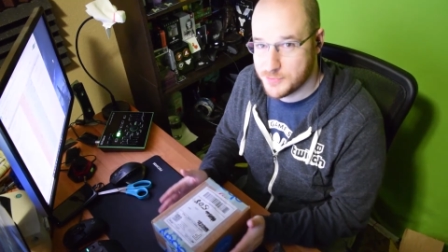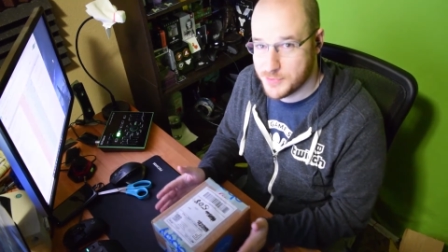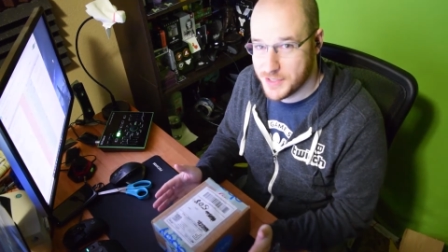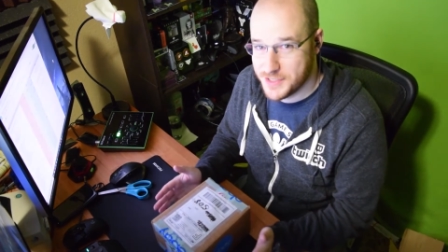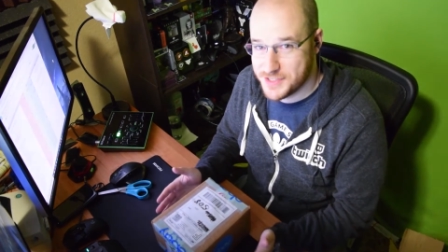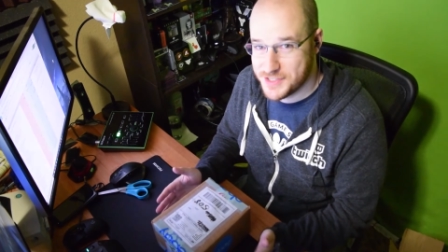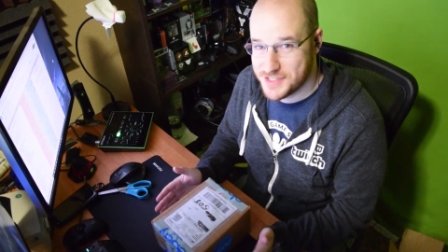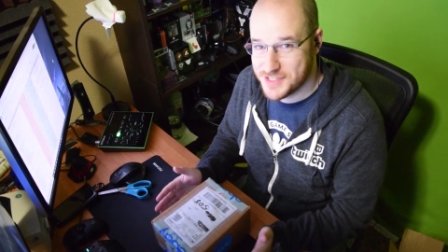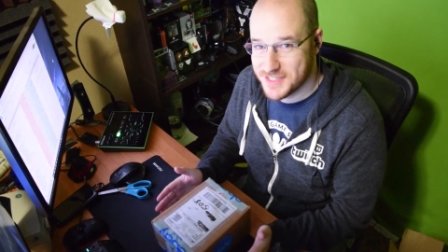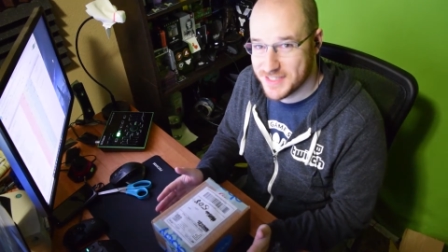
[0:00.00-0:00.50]

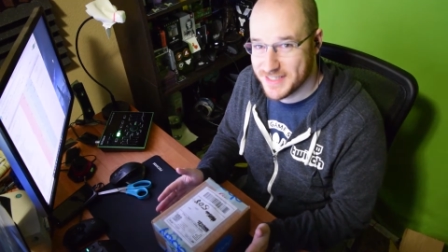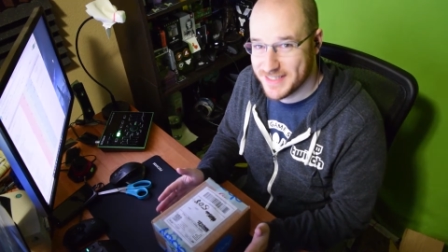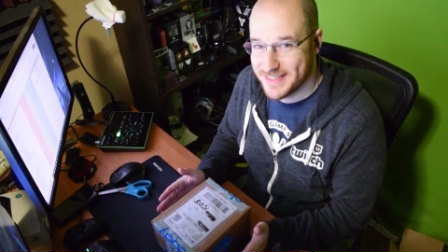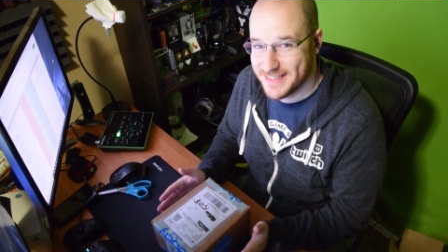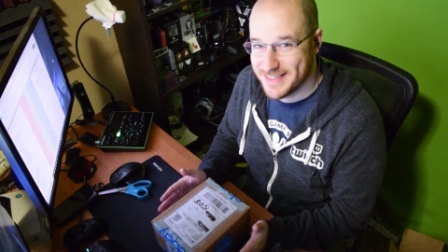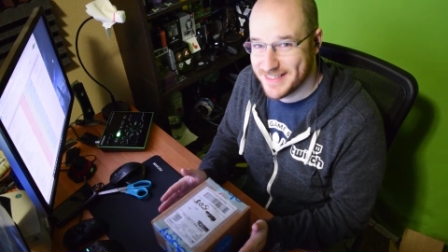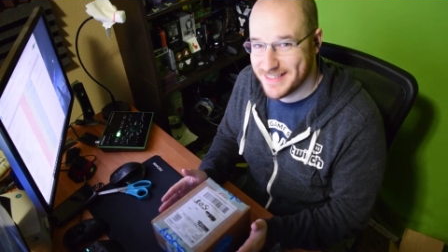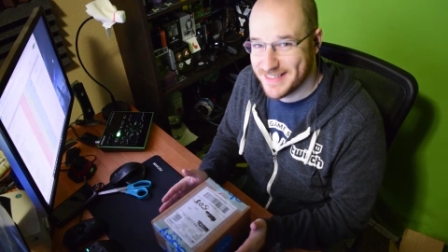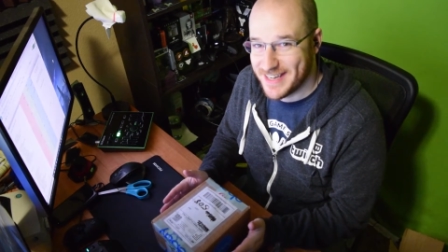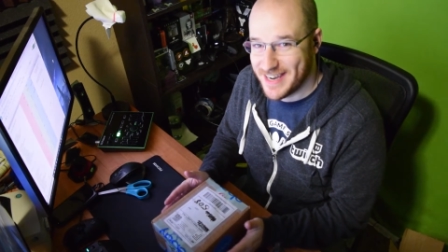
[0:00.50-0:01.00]
which
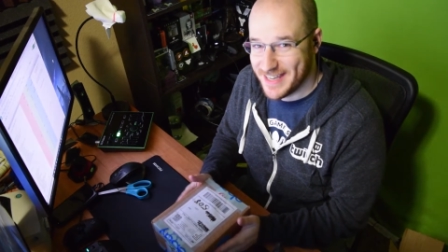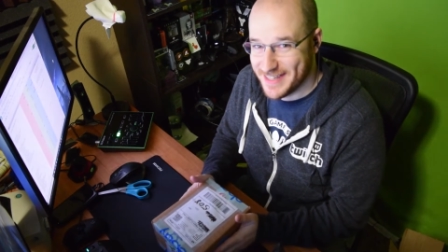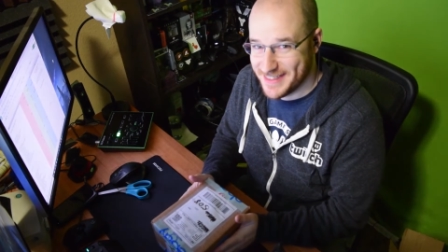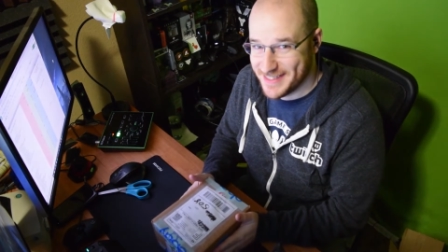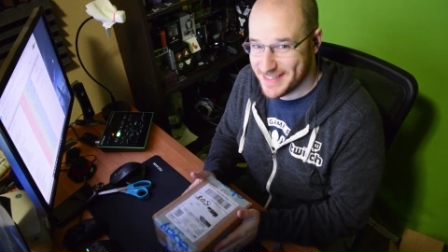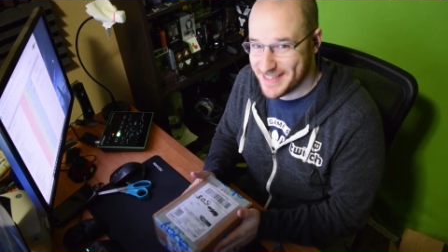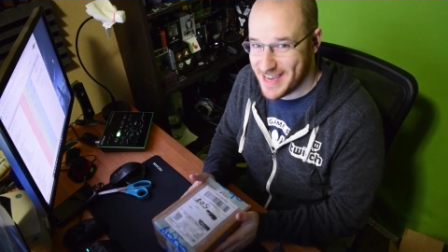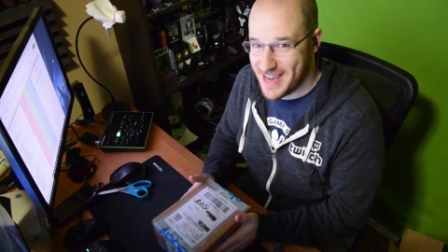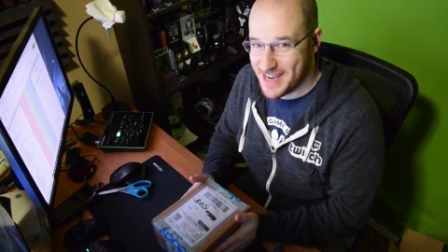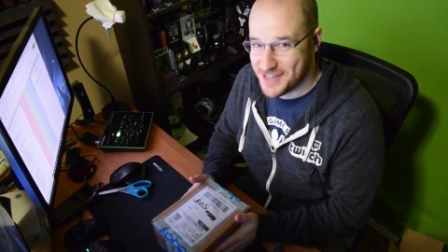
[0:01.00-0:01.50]
I
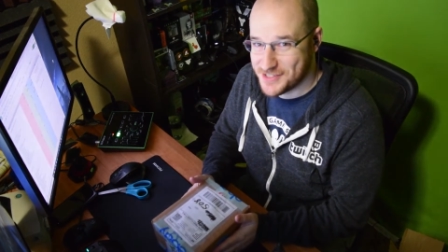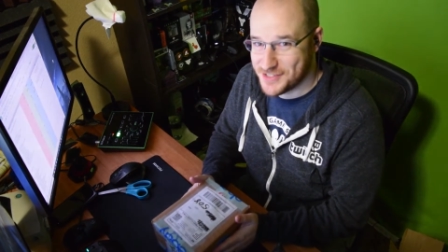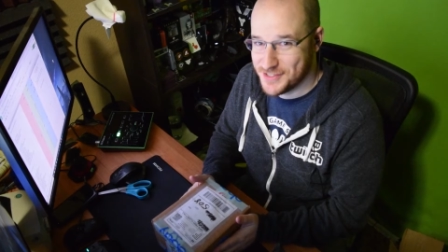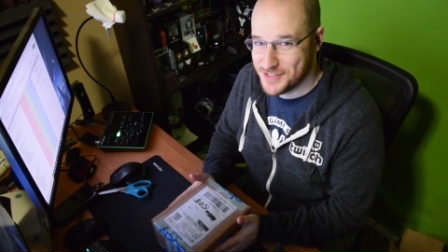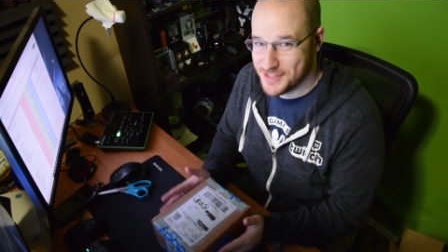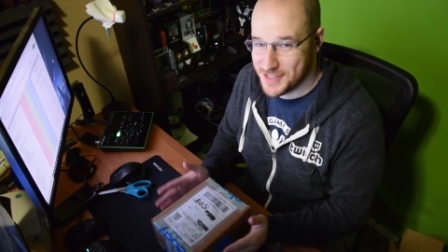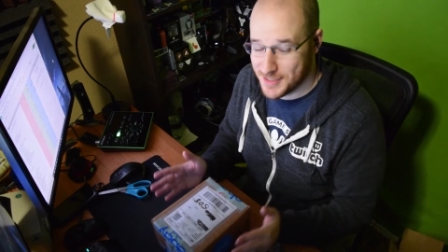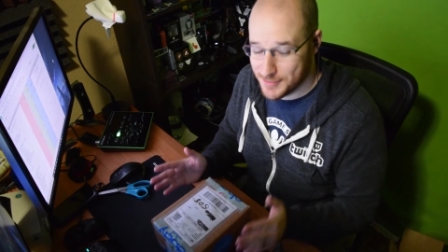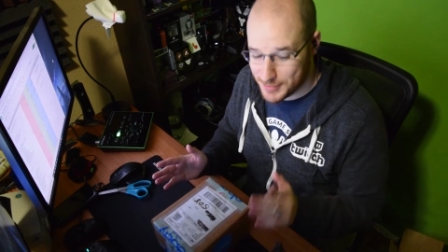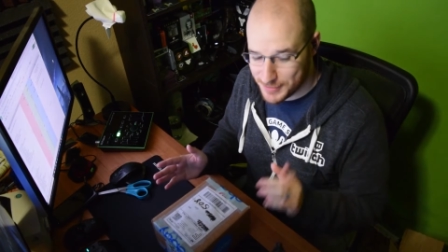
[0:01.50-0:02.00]
think actually is
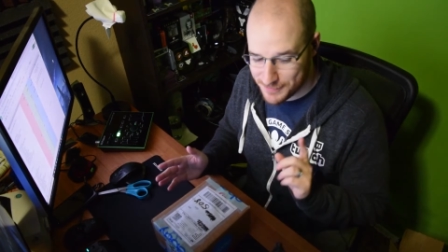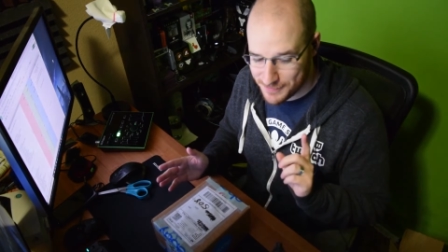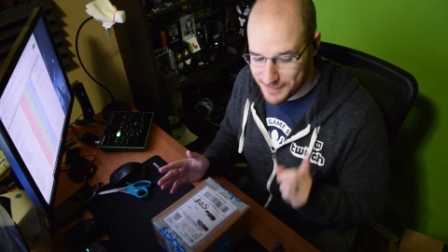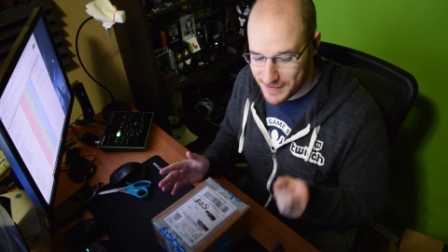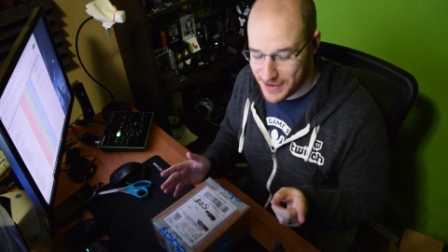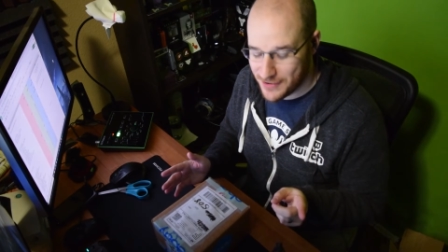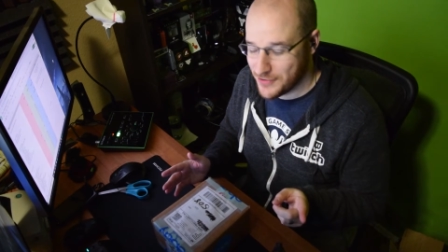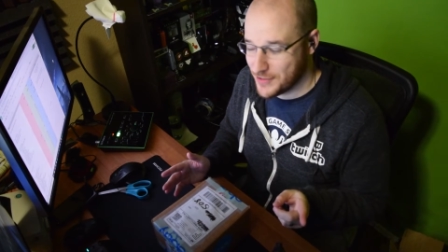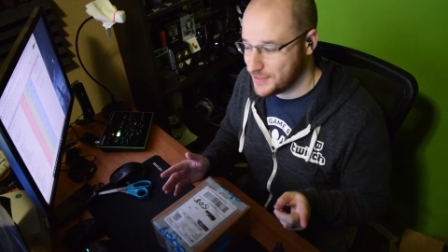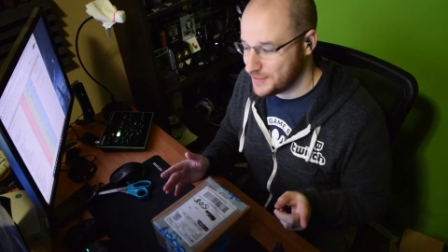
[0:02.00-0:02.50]
going to be
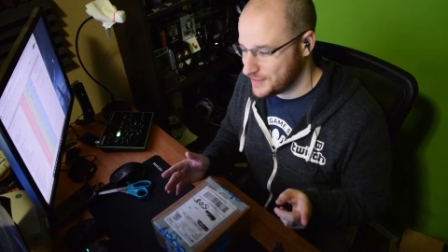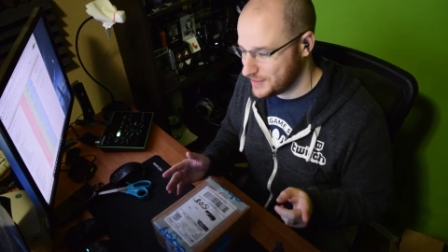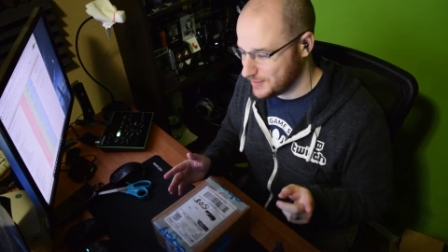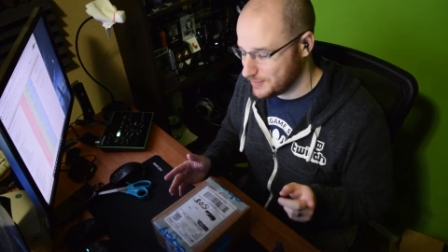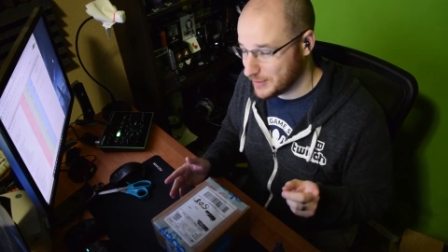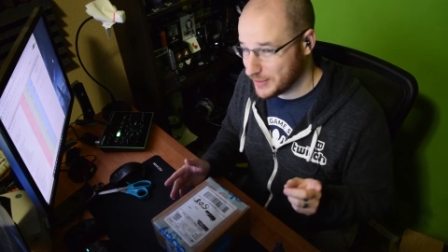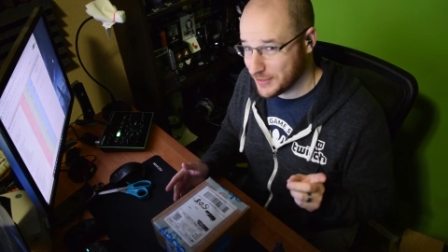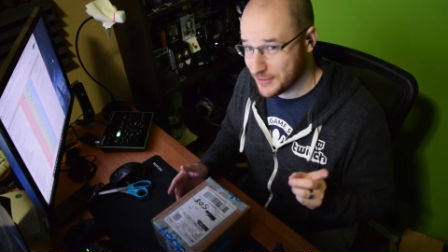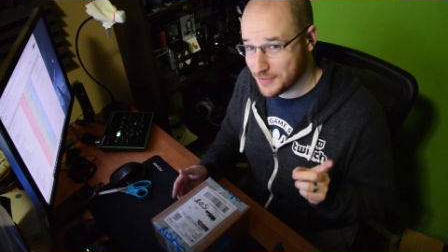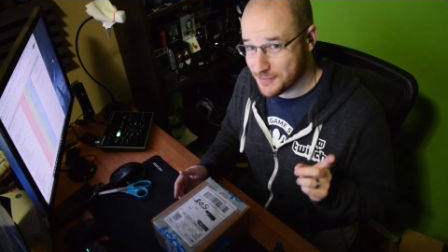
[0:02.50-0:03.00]
very
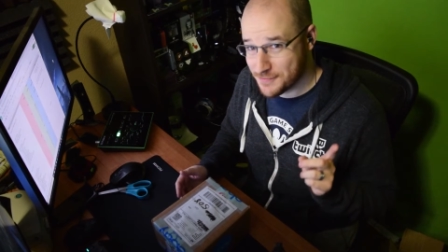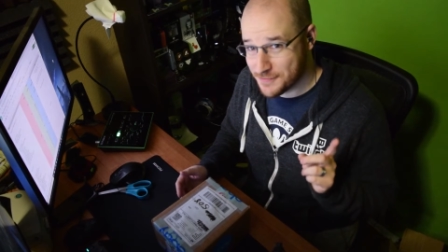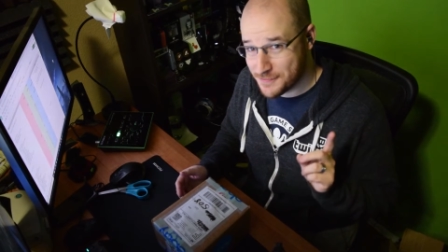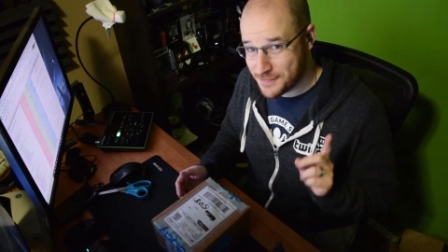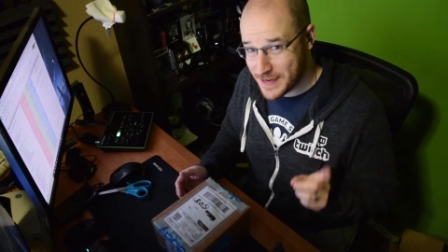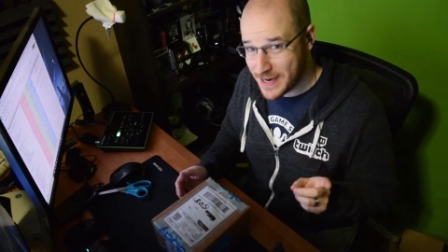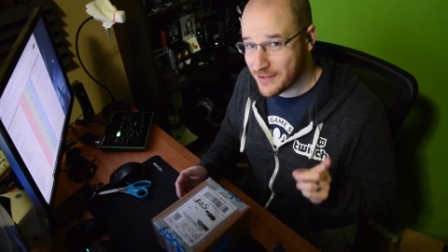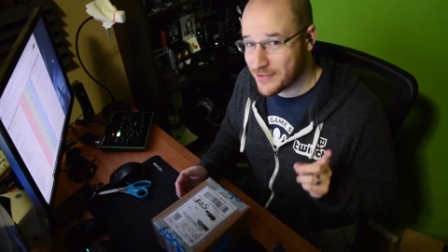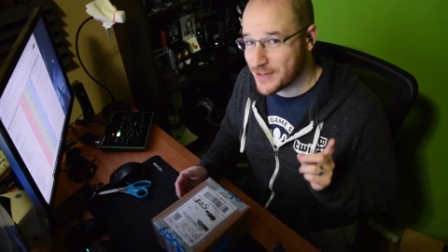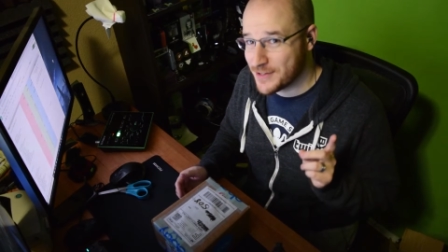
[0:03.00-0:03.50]
similar.
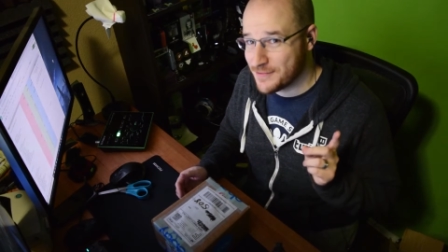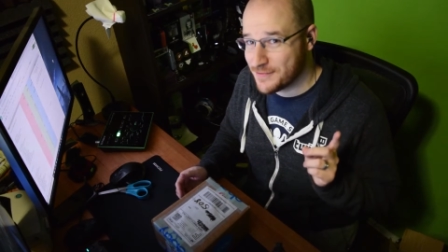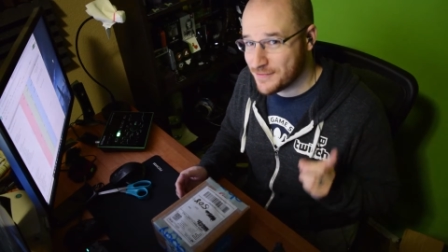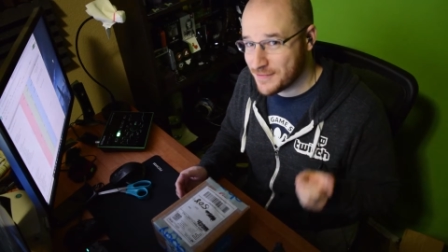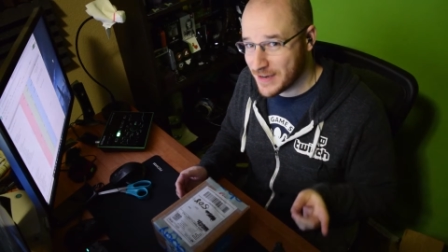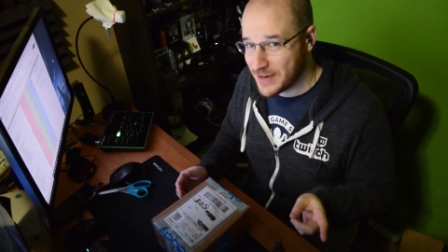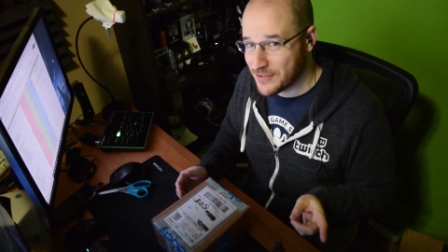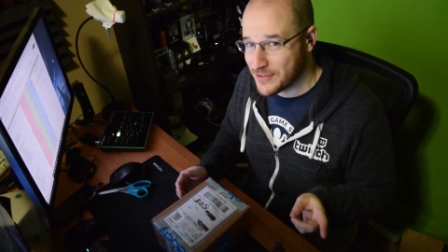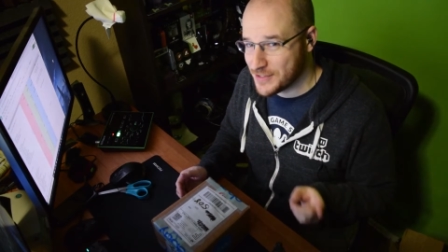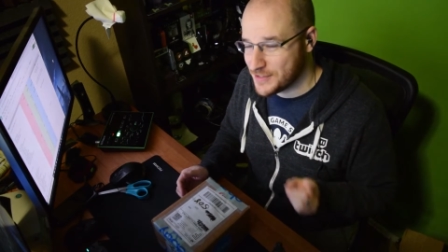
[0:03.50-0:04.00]
Very,
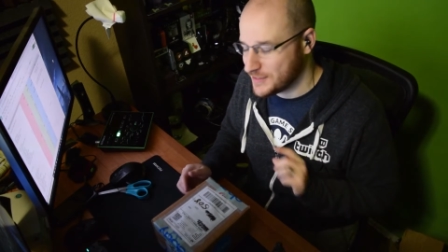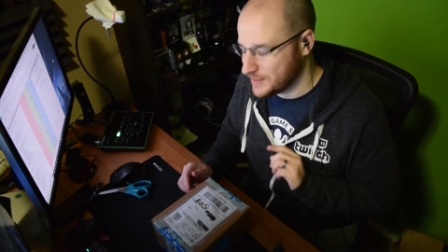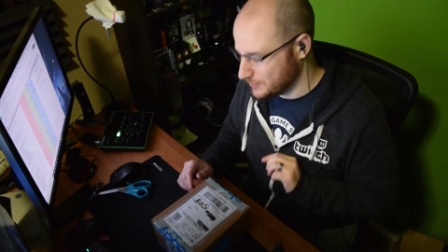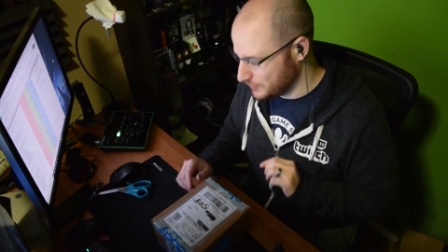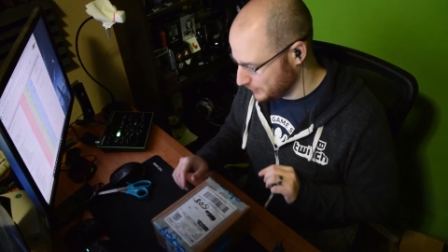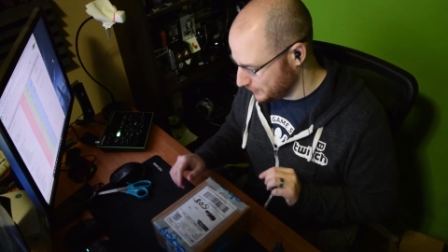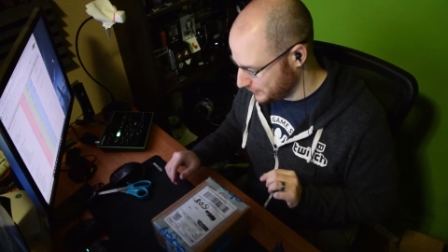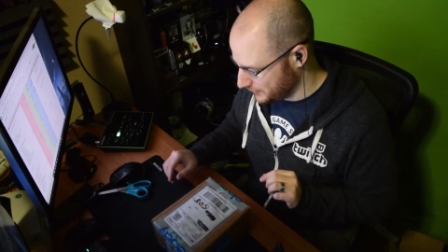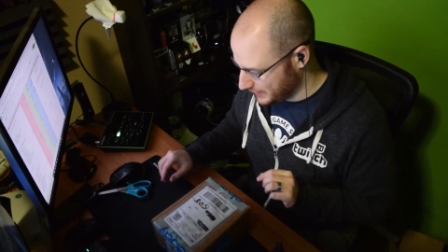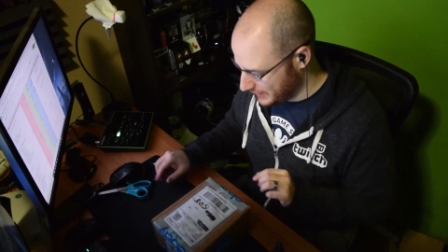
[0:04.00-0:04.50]
very similar to